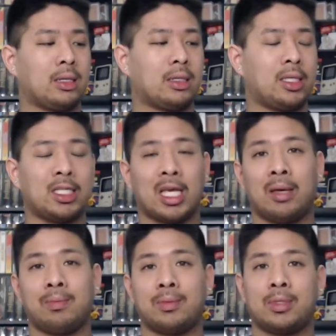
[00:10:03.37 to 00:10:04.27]
these
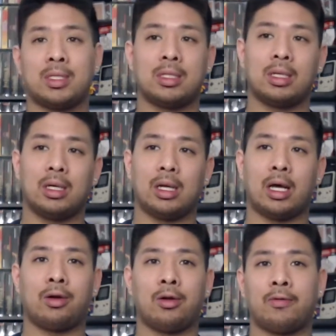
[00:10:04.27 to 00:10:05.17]
games, I
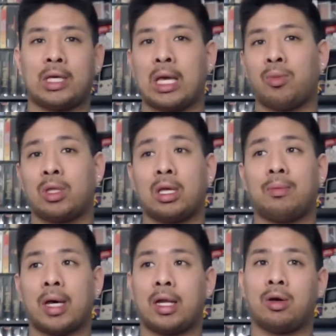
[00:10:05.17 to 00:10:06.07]
don't know if they came with it,
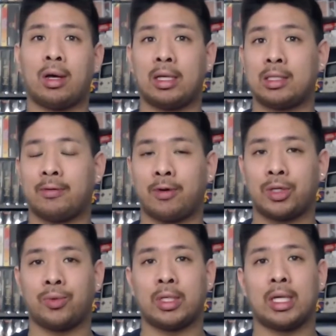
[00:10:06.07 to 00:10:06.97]
but I know at least the first
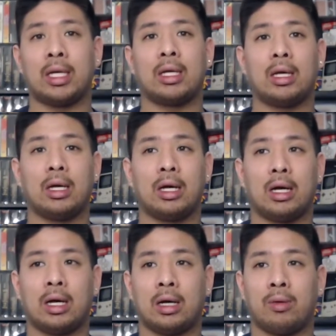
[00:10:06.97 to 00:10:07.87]
one did.
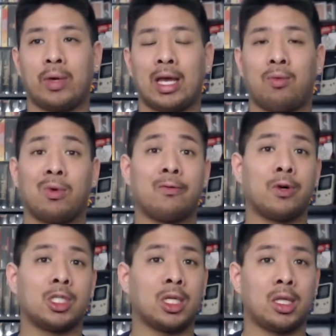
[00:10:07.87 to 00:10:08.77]
We had one
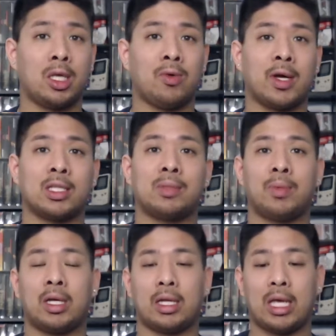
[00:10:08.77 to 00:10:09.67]
version in the US,
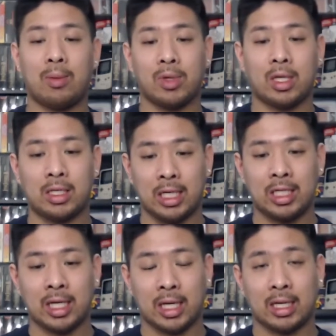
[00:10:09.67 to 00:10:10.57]
but it came with a
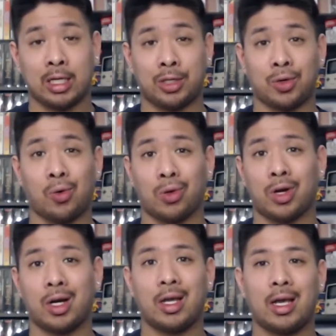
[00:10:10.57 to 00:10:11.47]
DJ
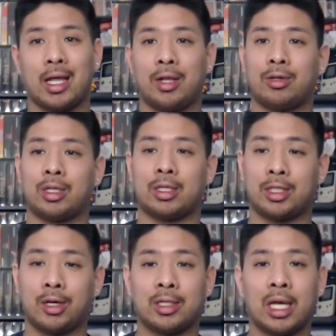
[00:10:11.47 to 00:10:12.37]
controller. And there's a
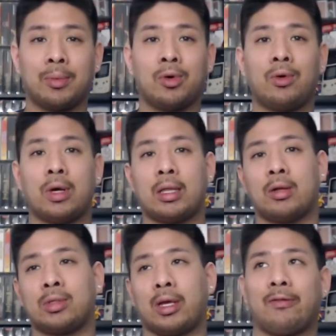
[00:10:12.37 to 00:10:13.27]
turntable, and there
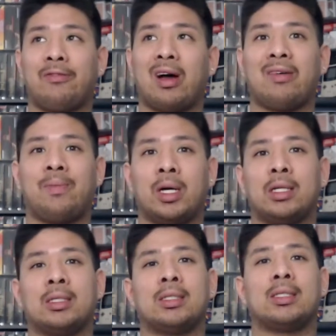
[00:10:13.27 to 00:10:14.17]
was like 5
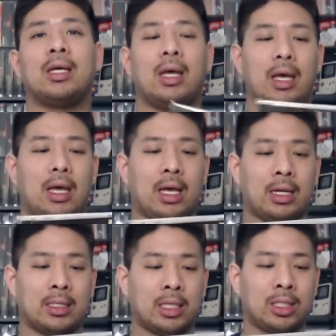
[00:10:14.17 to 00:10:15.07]
buttons, and
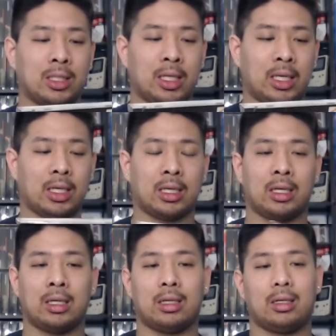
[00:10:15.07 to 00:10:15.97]
essentially,
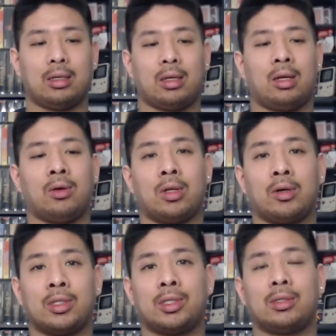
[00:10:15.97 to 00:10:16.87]

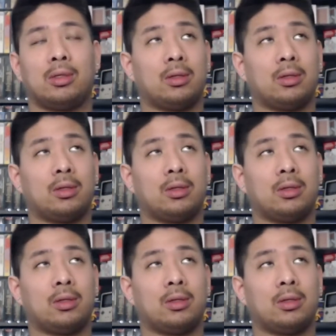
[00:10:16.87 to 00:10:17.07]
there's